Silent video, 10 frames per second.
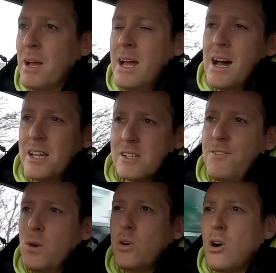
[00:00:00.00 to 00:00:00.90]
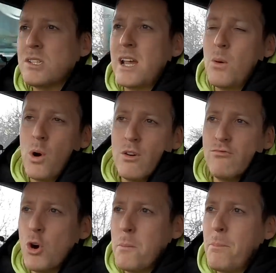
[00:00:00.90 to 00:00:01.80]
And there's a few cars that I want to
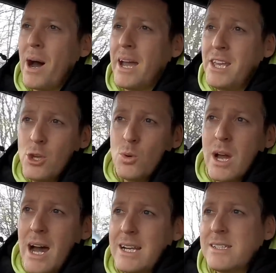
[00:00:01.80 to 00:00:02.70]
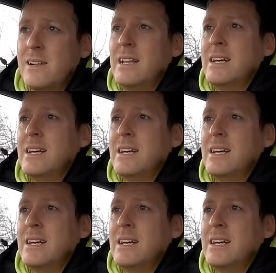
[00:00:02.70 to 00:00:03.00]
run by you guys